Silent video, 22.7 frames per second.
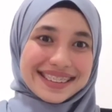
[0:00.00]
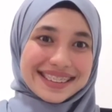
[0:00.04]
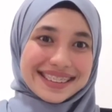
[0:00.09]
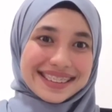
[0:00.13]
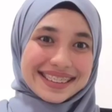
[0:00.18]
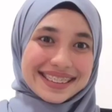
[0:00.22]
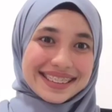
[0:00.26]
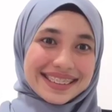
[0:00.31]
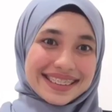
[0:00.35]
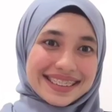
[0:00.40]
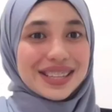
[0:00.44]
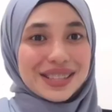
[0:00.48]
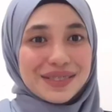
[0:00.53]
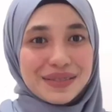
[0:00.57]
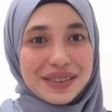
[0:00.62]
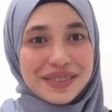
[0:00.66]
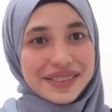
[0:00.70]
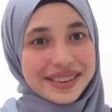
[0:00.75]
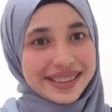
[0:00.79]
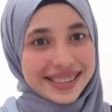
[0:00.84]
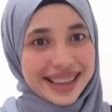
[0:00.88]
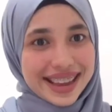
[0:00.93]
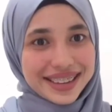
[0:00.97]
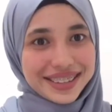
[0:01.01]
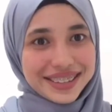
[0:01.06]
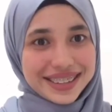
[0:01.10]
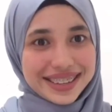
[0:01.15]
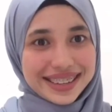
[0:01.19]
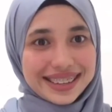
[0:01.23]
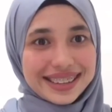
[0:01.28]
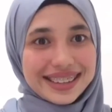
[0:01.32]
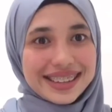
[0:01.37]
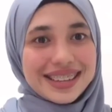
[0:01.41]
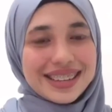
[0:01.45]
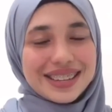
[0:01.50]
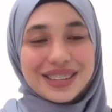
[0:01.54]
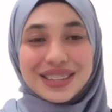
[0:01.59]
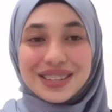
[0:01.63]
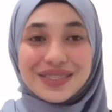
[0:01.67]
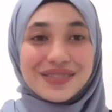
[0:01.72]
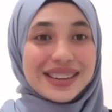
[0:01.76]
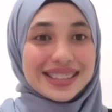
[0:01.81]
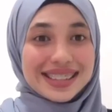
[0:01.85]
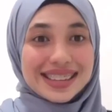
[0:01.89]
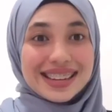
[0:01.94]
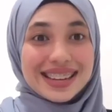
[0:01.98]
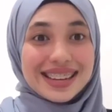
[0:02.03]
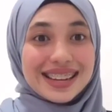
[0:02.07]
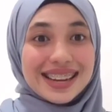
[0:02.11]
Customer retention. So basically,